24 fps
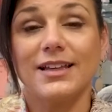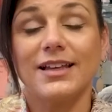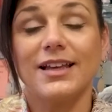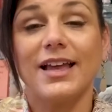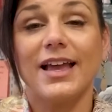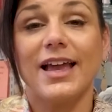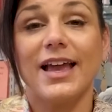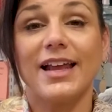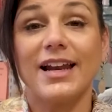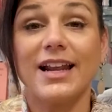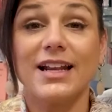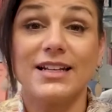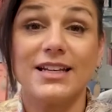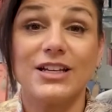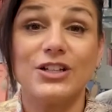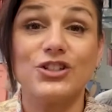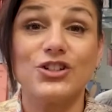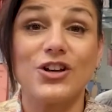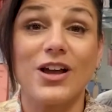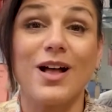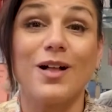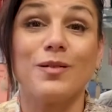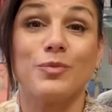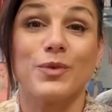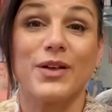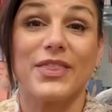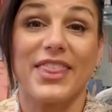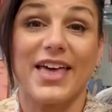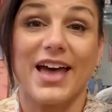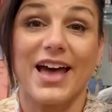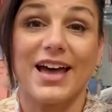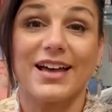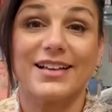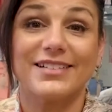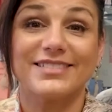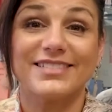And I need your help with
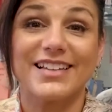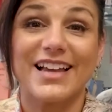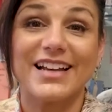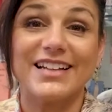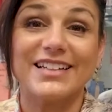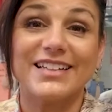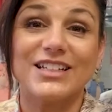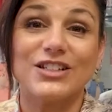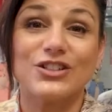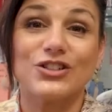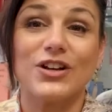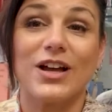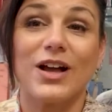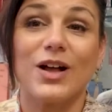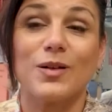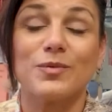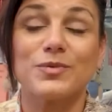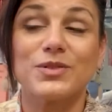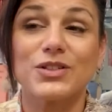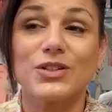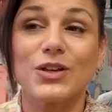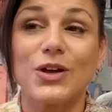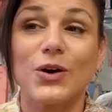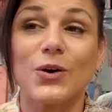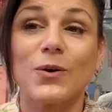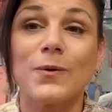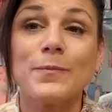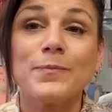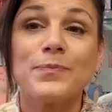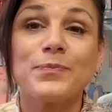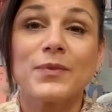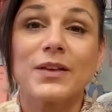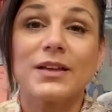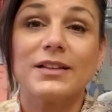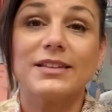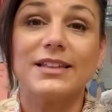that. I need your help. So
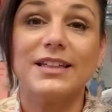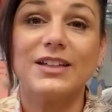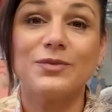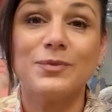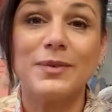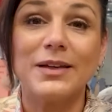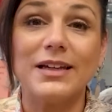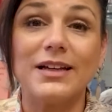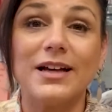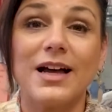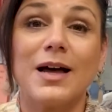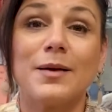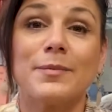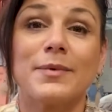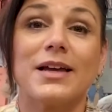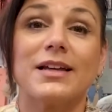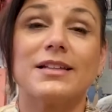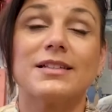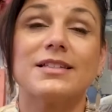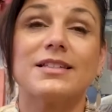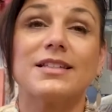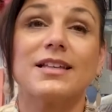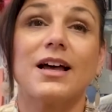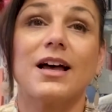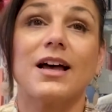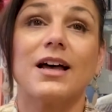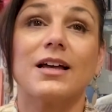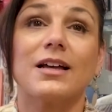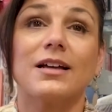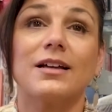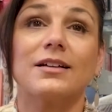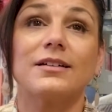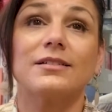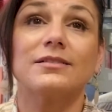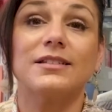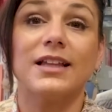leave me comments,
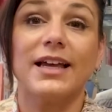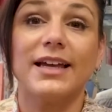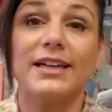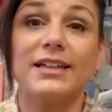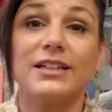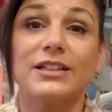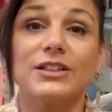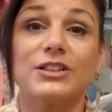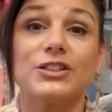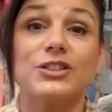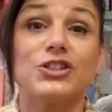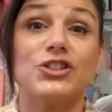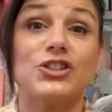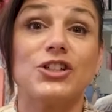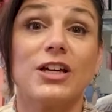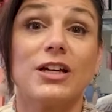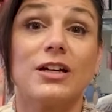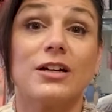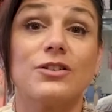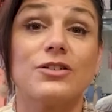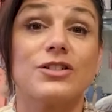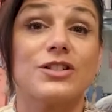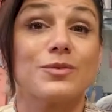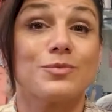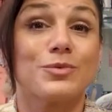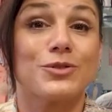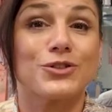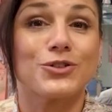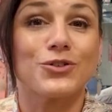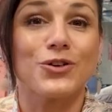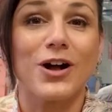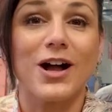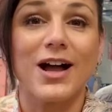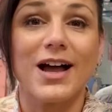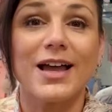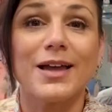like, share,
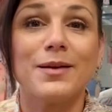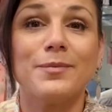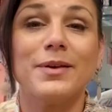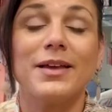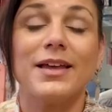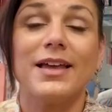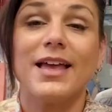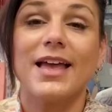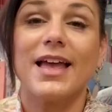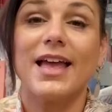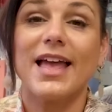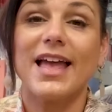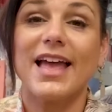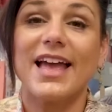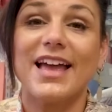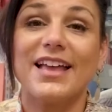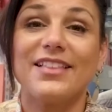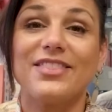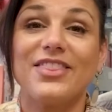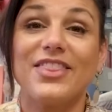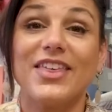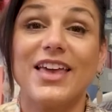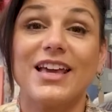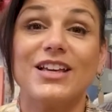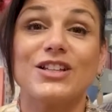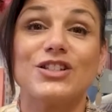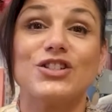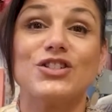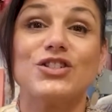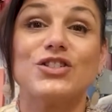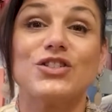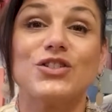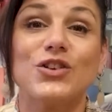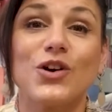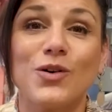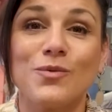subscribe, and thanks
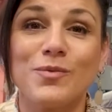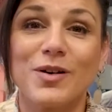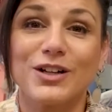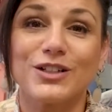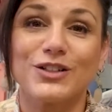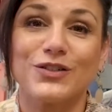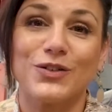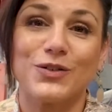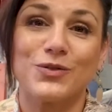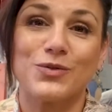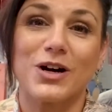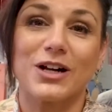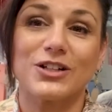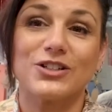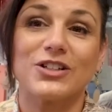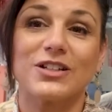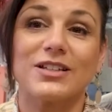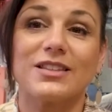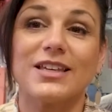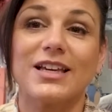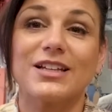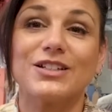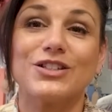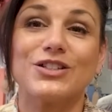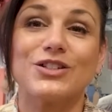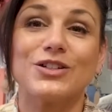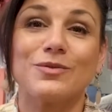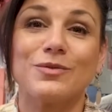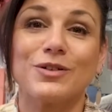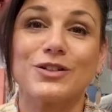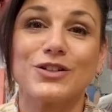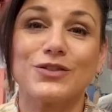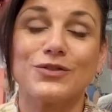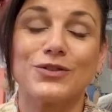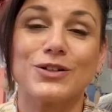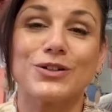so much for watching. Thanks so
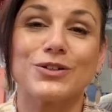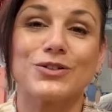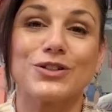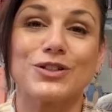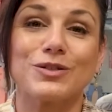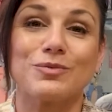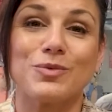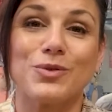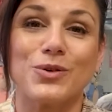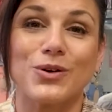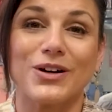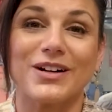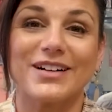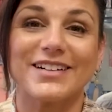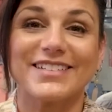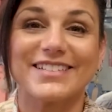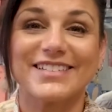much for your support.